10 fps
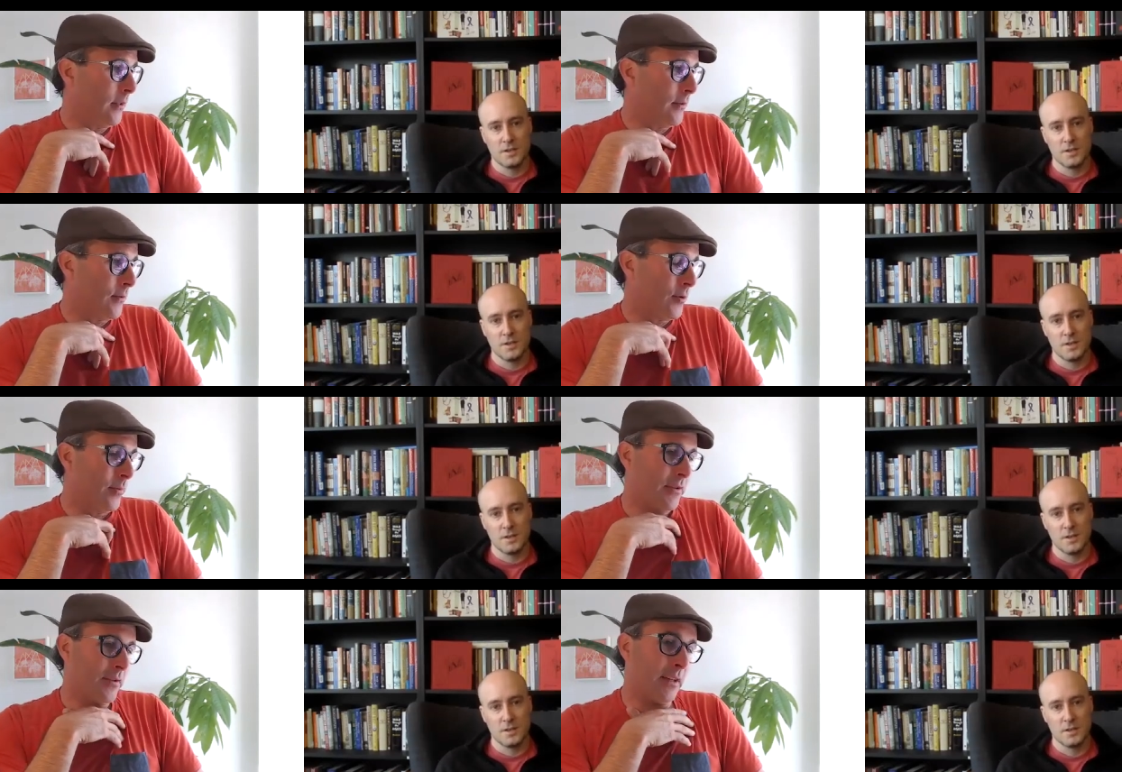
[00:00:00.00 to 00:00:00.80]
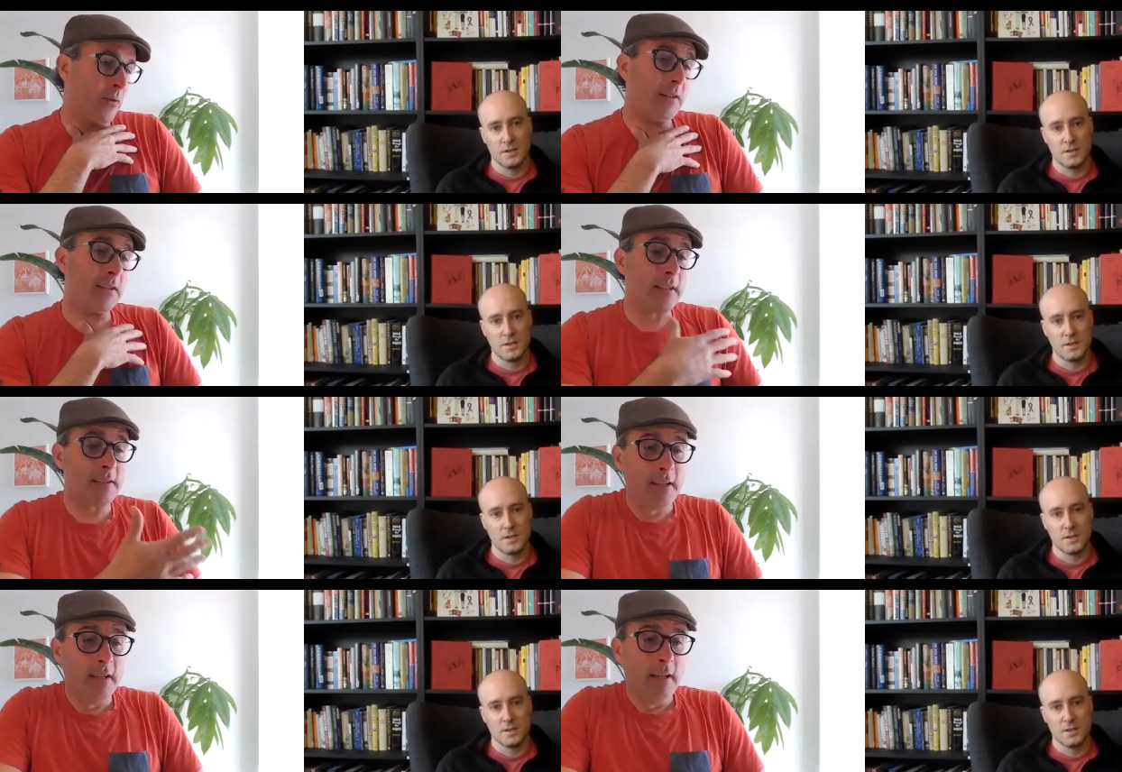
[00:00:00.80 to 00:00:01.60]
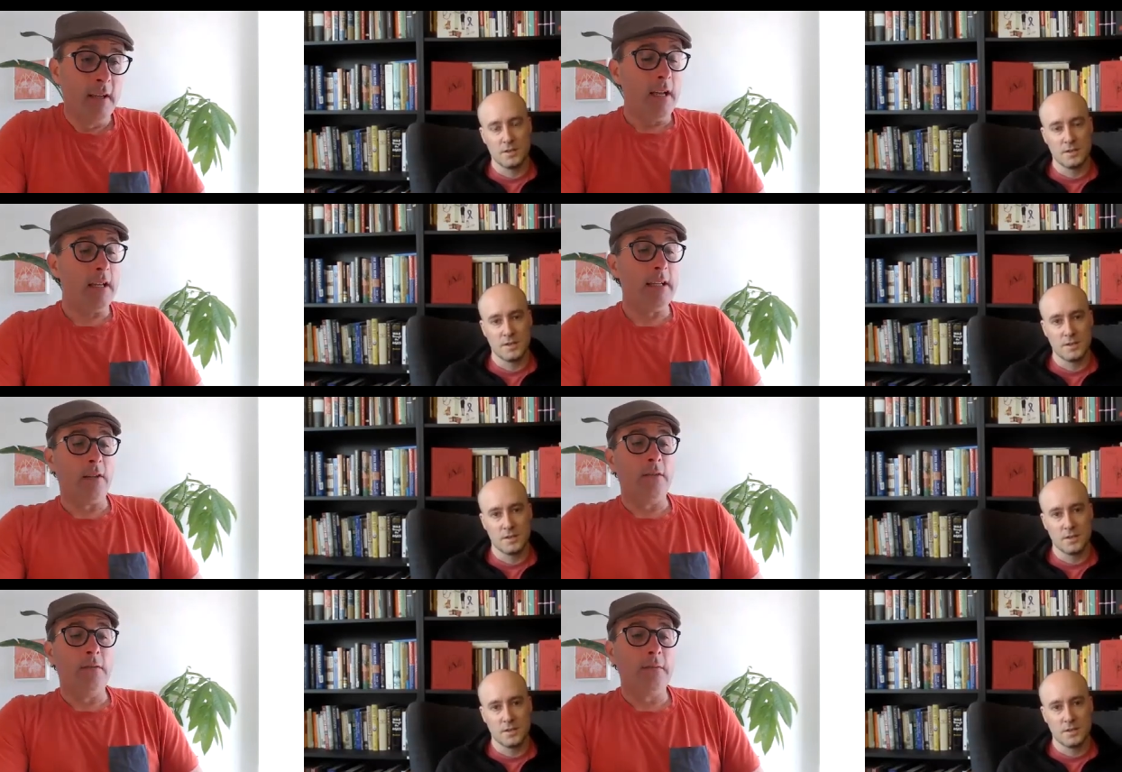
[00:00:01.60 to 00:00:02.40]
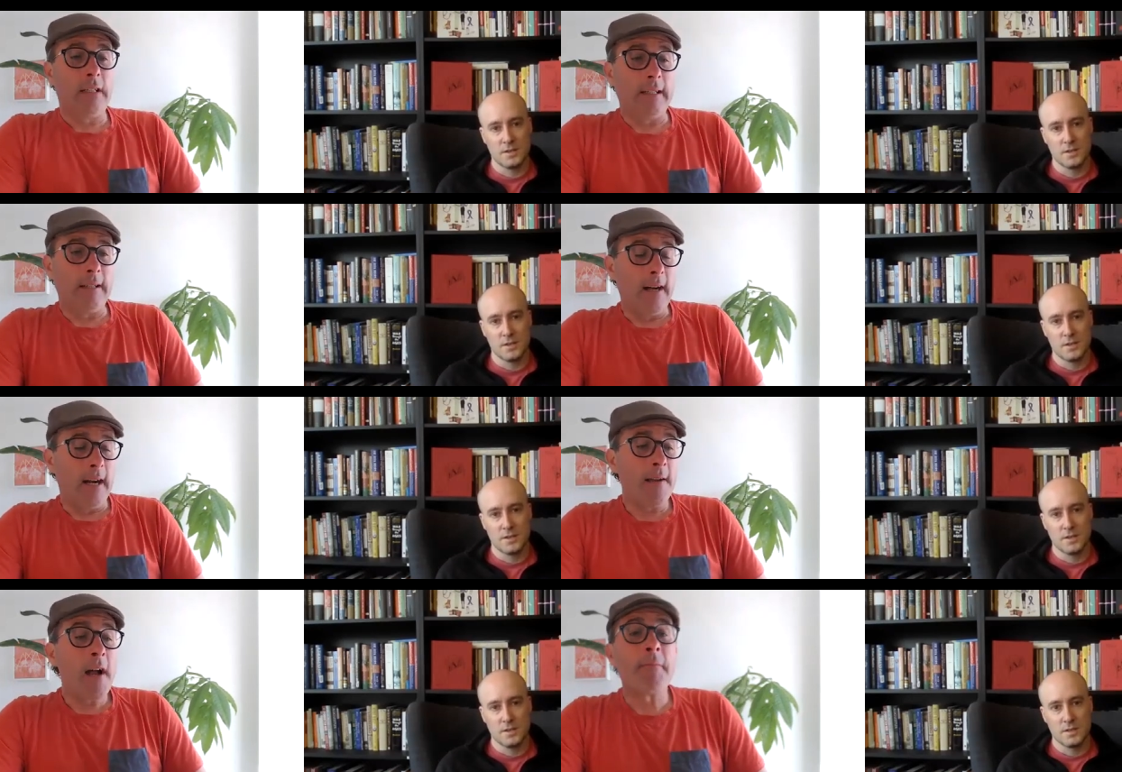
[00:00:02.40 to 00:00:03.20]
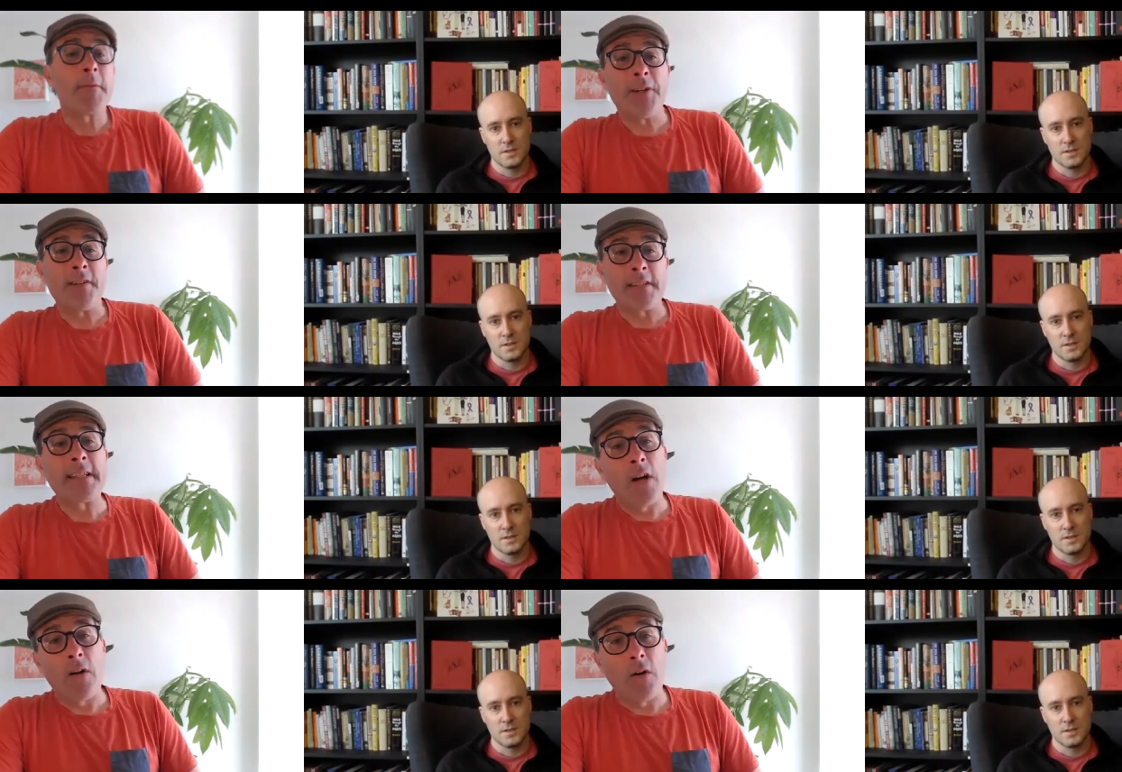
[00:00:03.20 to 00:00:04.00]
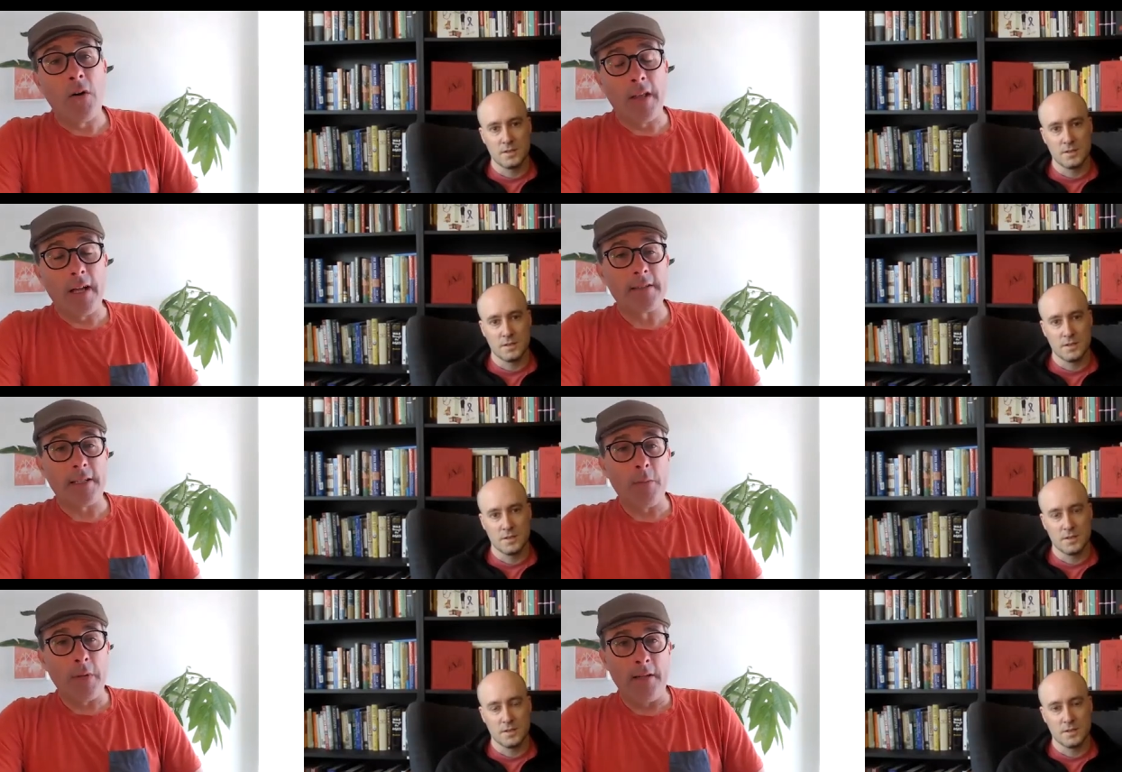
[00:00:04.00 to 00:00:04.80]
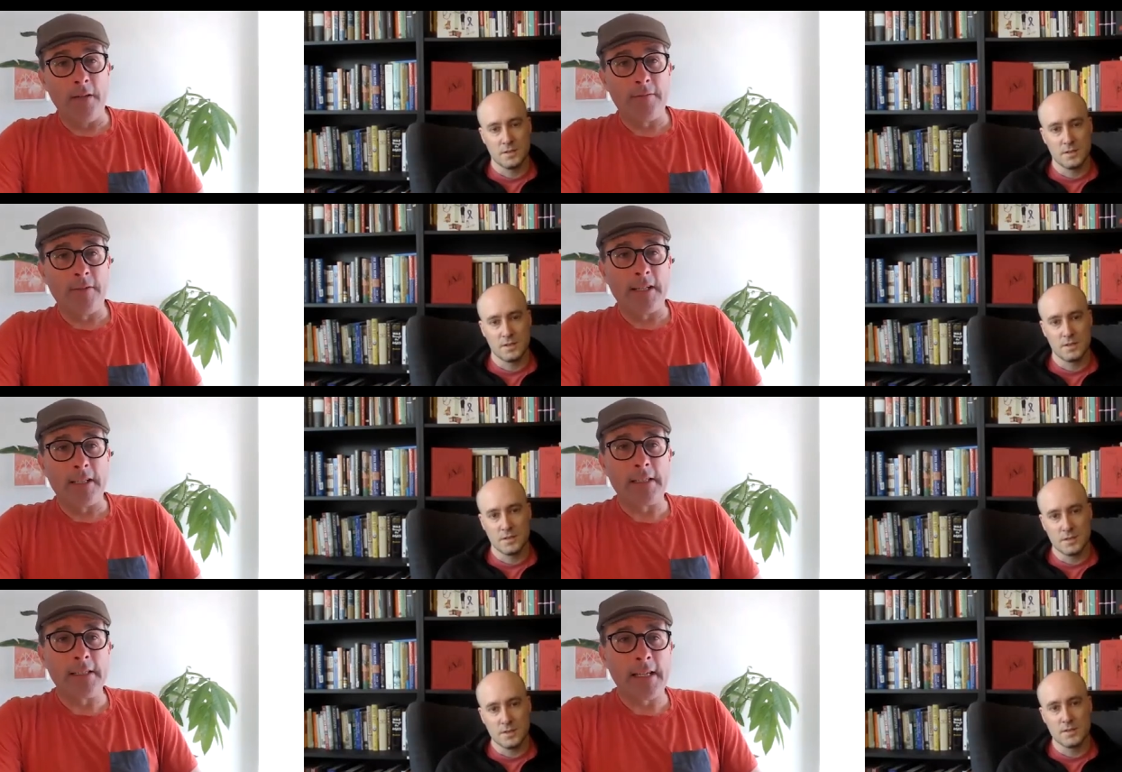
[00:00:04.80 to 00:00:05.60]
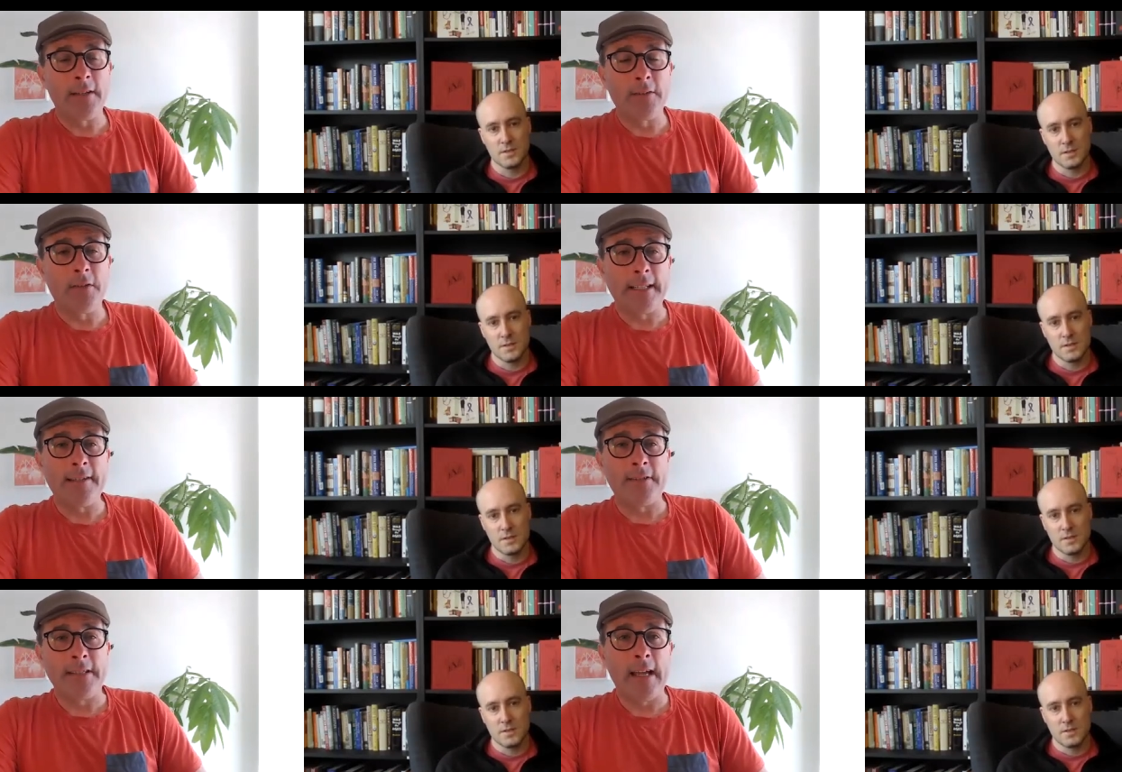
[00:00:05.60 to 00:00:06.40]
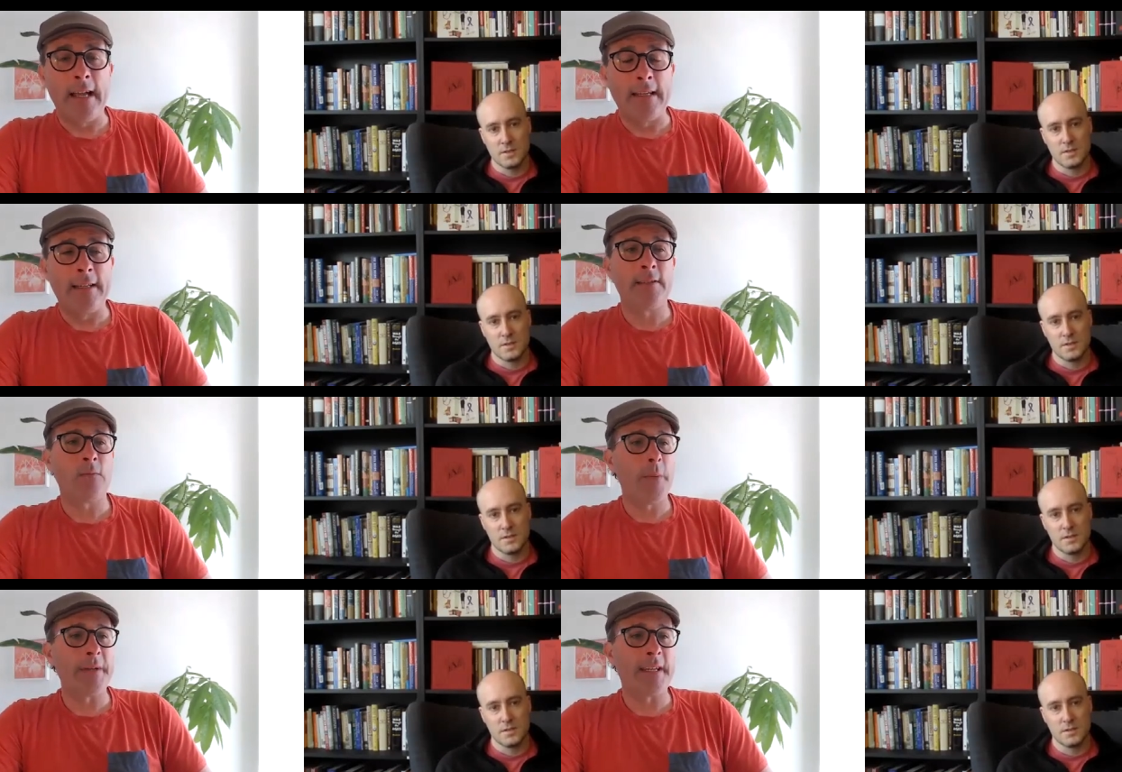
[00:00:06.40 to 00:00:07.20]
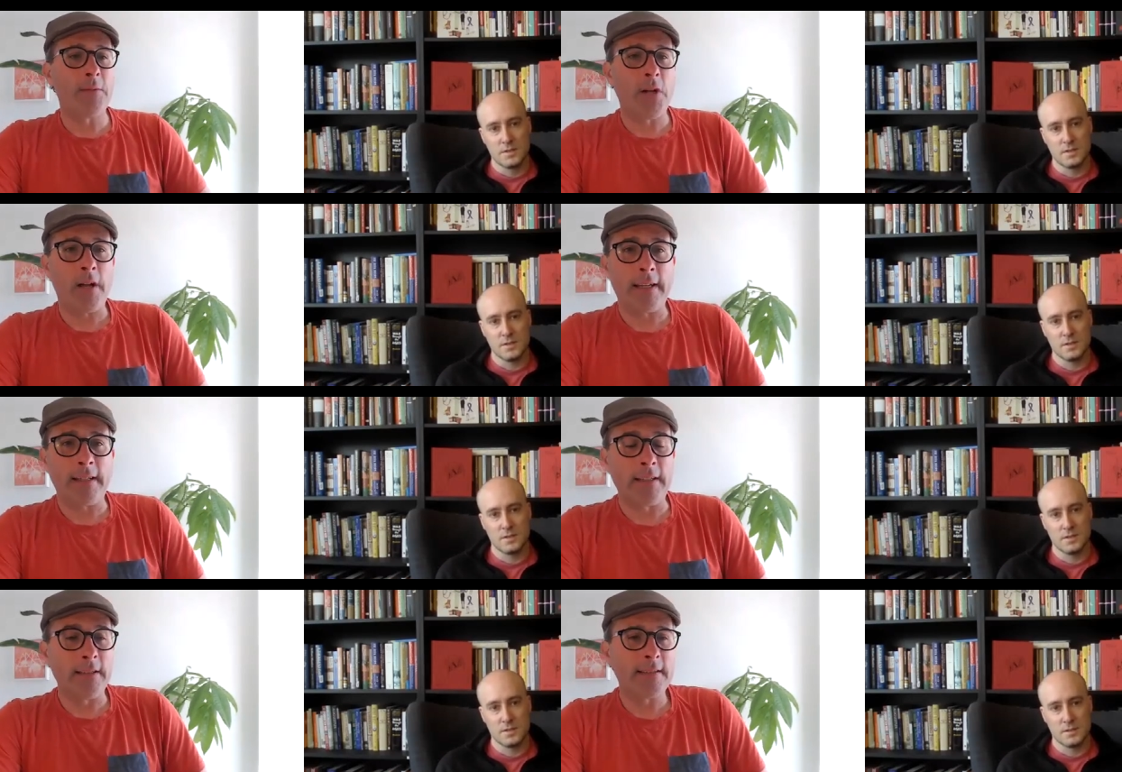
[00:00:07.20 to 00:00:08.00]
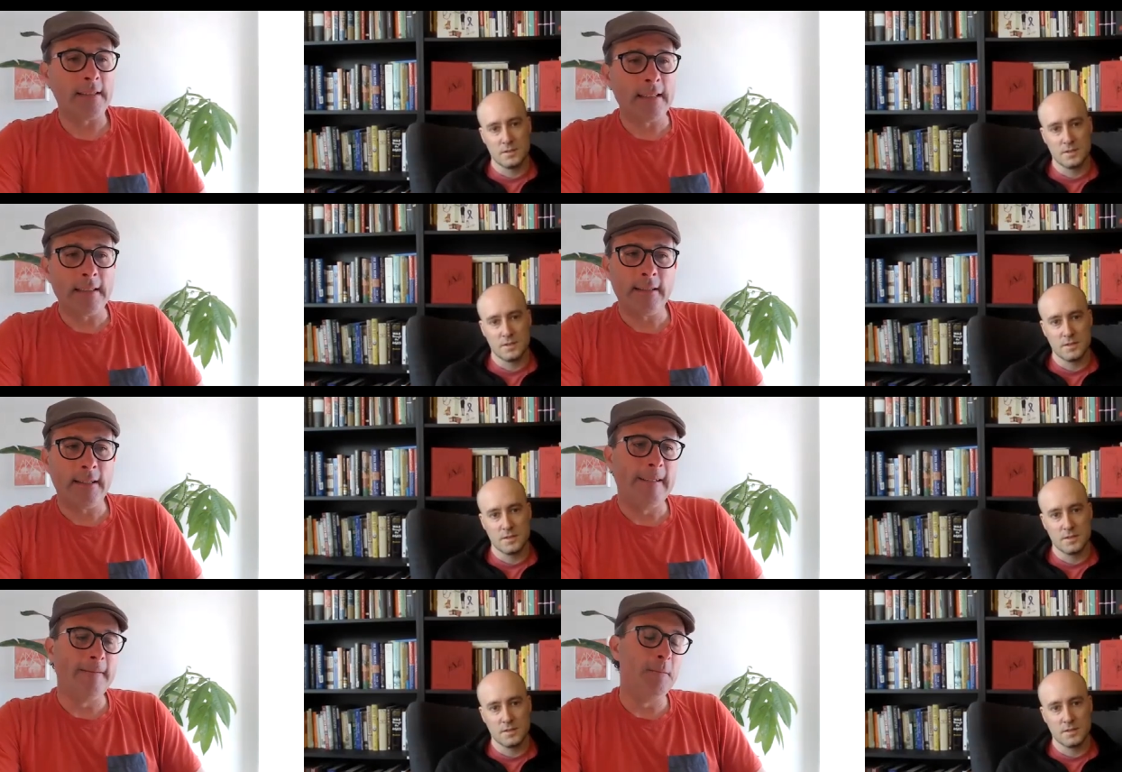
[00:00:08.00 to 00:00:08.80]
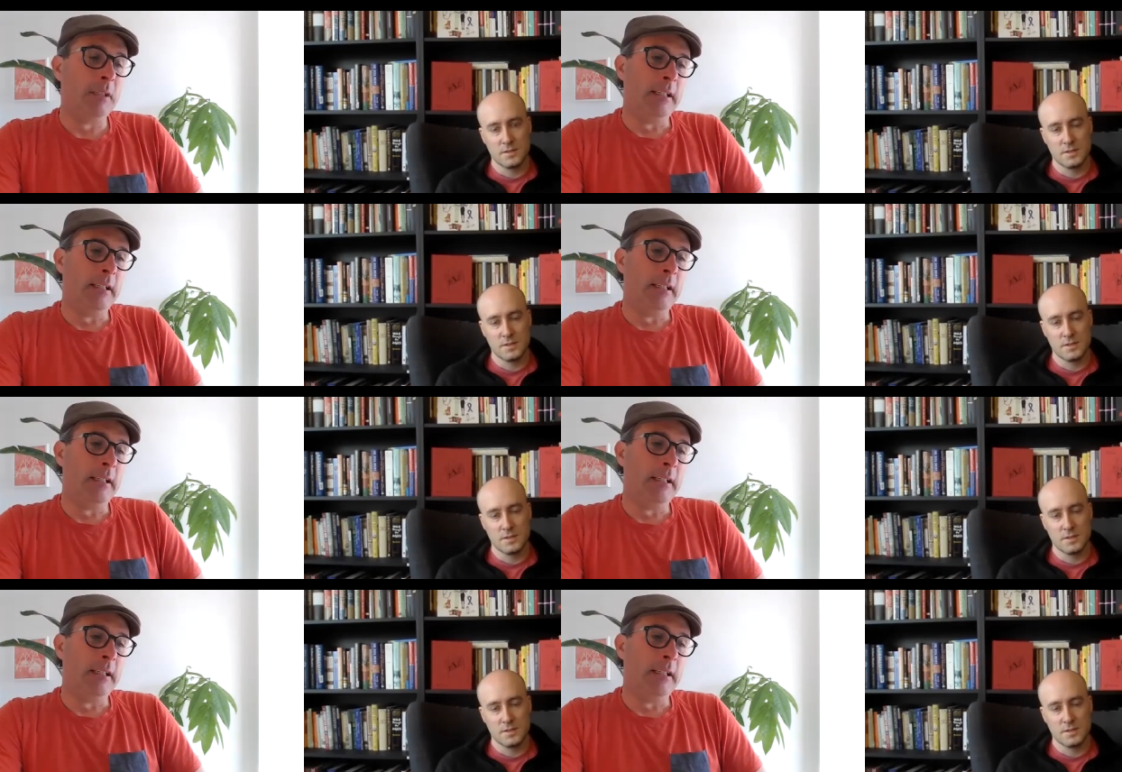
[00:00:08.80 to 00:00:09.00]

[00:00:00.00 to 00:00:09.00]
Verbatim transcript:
Speaker 1: super interesting question because you know uh, I, i'm curious to see how all that's going to pan out frankly because i don't know the answer yet and this is why we keep talking and listening um,